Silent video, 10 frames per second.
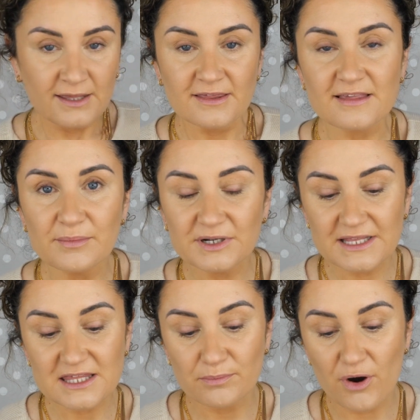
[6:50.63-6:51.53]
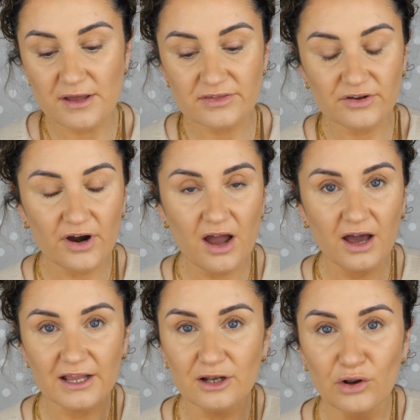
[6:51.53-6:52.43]
Similarly to bronzer,
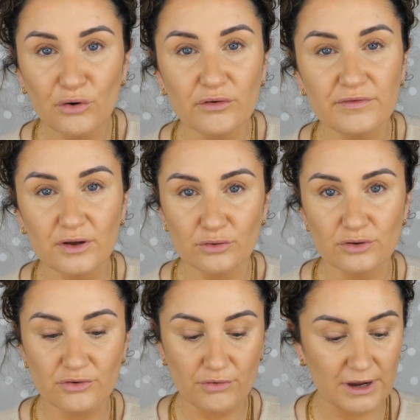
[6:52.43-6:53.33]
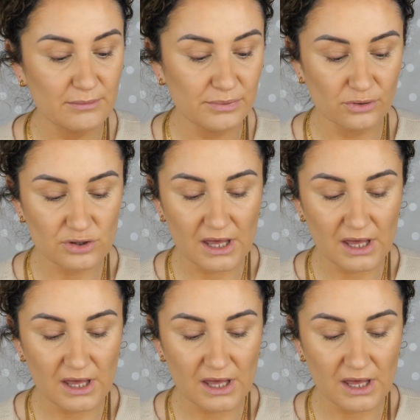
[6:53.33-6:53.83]
I love a good cream blush,